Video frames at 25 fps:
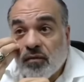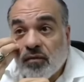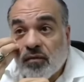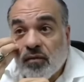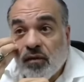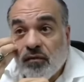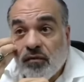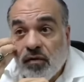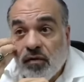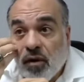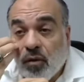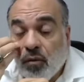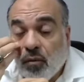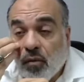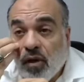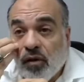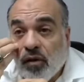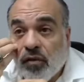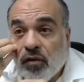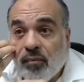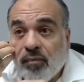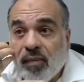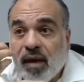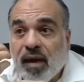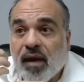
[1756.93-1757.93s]
a very
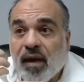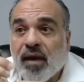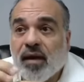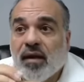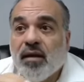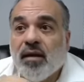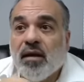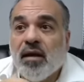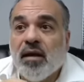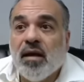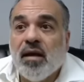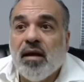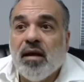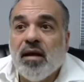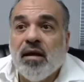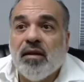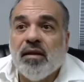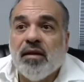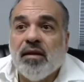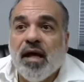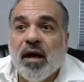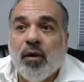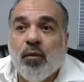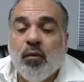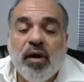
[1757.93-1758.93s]
wealthy man
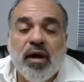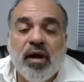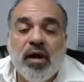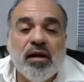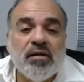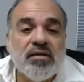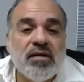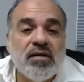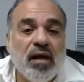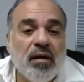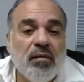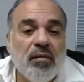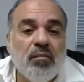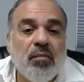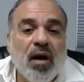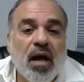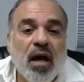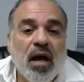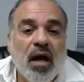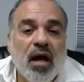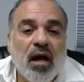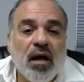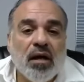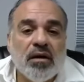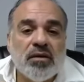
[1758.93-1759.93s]
that went and
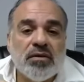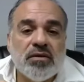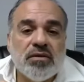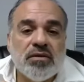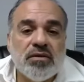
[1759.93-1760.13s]
bought